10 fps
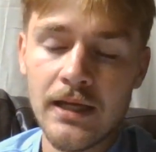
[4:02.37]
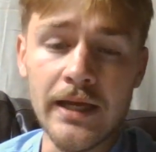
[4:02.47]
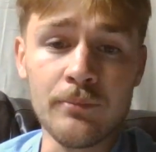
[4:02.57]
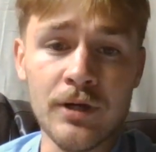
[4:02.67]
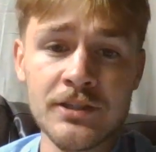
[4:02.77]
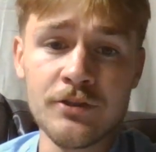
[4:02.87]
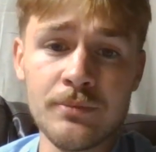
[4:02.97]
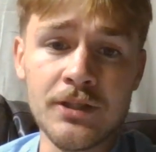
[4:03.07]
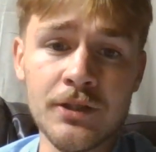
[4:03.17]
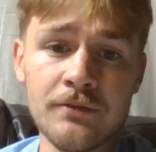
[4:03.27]
And Prezi would
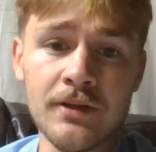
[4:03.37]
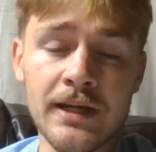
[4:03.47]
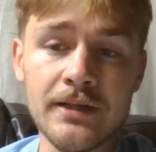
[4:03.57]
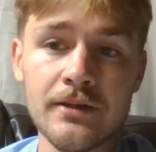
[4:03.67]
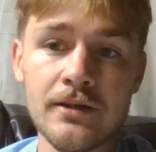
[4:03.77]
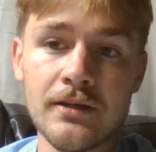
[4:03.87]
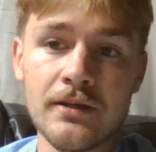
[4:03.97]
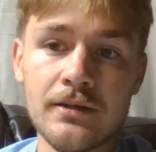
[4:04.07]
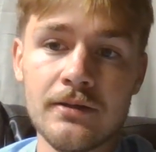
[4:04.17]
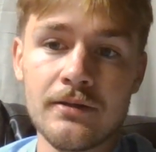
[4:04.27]
be good if like,
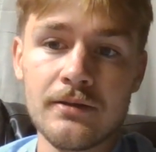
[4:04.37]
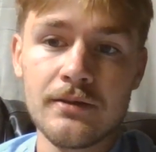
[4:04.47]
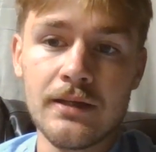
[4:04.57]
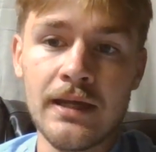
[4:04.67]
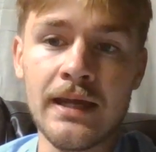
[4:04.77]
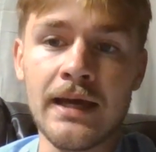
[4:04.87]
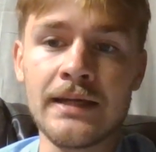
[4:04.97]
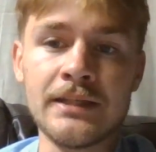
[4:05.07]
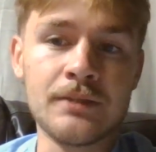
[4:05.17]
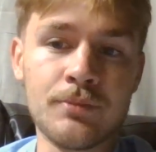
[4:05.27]
hey, I
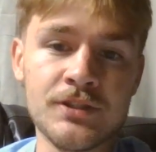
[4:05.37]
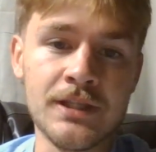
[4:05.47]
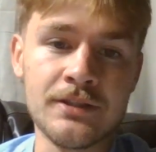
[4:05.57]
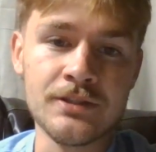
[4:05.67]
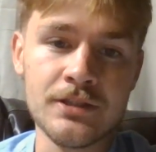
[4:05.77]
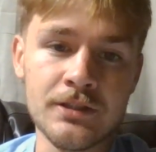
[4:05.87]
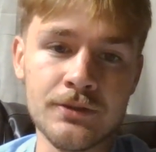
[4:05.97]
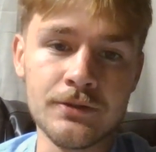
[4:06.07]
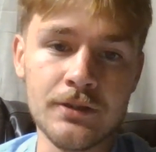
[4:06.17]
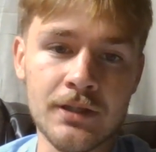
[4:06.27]
need to present this
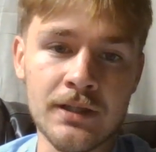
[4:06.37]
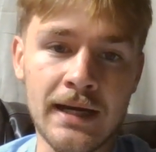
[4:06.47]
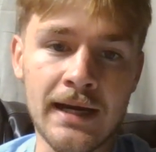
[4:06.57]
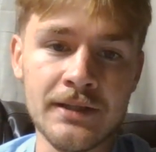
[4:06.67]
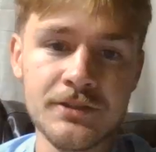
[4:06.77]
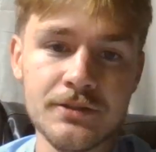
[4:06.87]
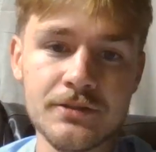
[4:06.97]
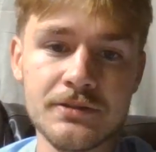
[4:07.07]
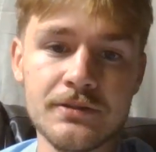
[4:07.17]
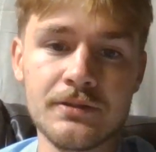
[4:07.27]
to a class.
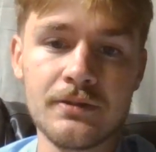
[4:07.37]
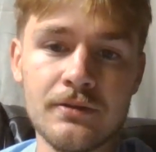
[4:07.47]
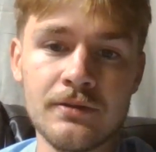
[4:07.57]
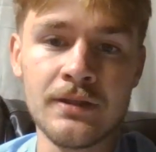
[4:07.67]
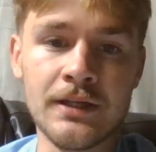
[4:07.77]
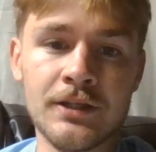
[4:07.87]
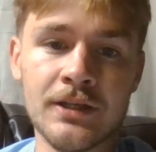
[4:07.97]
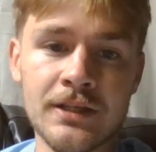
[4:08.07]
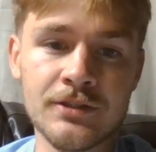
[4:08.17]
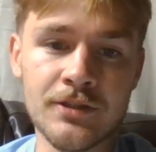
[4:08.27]
Then your
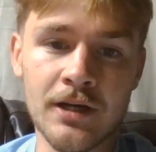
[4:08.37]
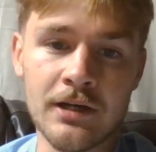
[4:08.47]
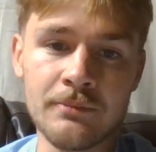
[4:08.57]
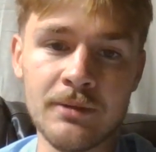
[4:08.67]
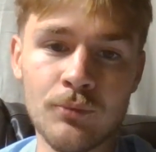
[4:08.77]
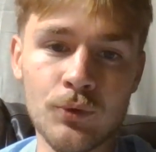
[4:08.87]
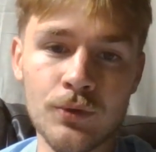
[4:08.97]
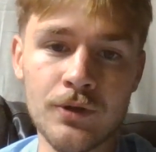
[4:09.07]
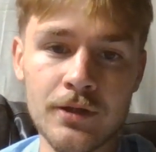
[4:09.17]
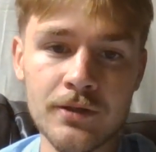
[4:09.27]
kids are not going to be
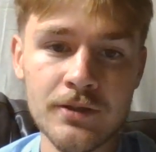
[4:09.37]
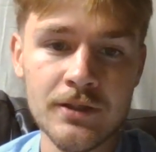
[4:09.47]
bored.